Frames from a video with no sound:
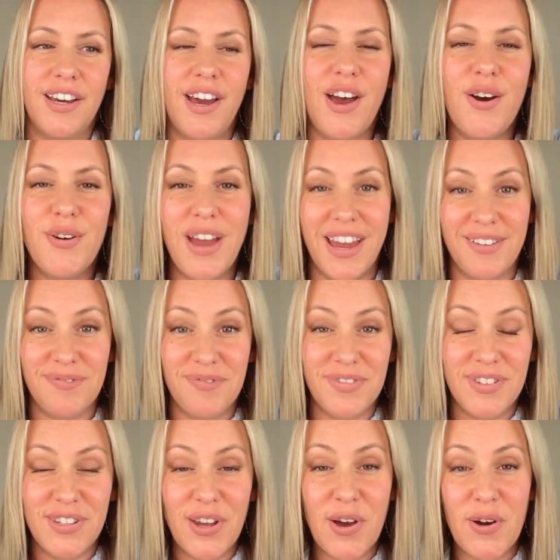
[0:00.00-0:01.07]
Okay,
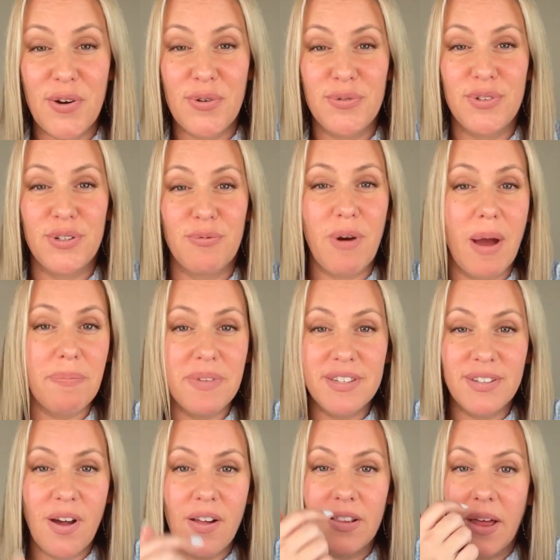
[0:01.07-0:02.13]
so to wrap
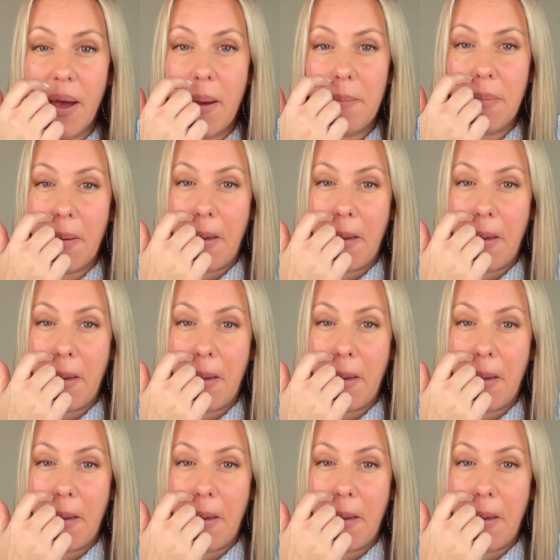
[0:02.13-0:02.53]
this all up,